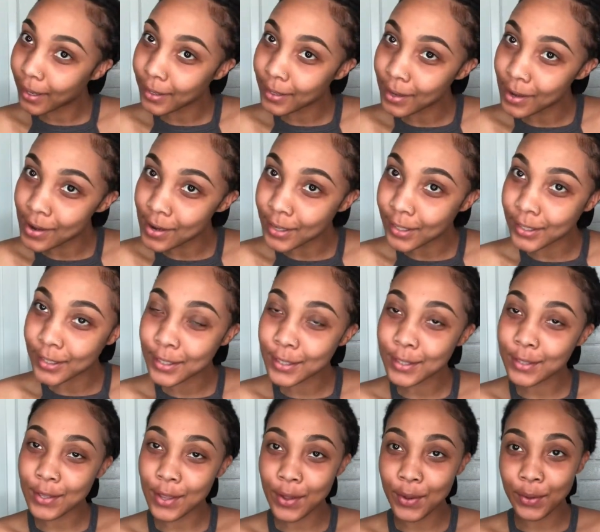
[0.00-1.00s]
y'all,
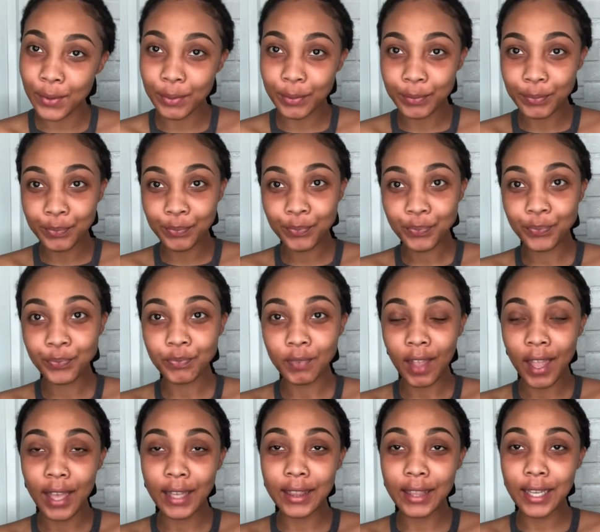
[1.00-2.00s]
so
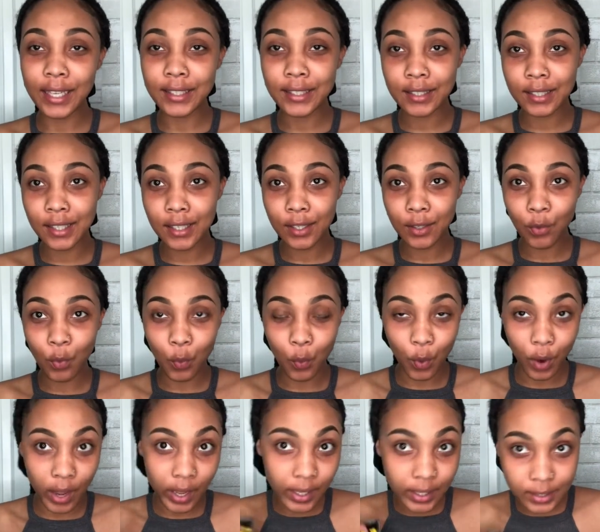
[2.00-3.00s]
let's get
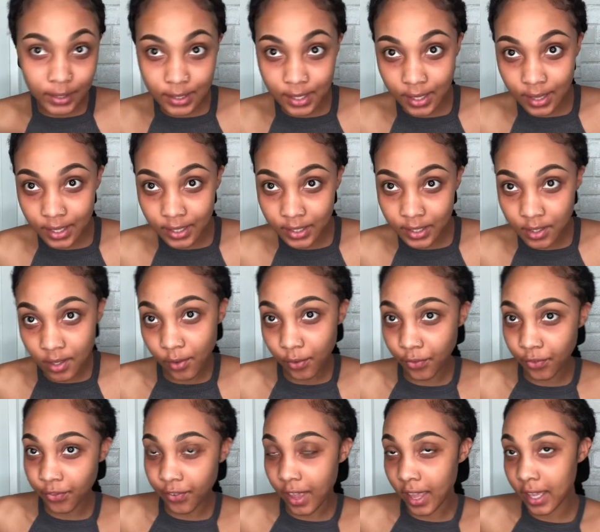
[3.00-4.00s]
right into this
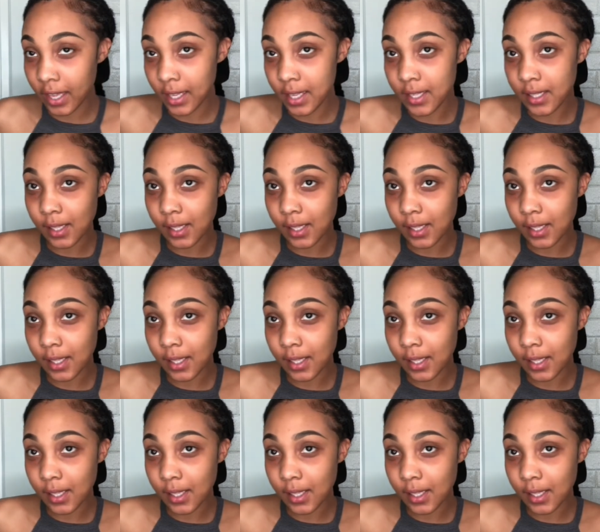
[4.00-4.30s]
face.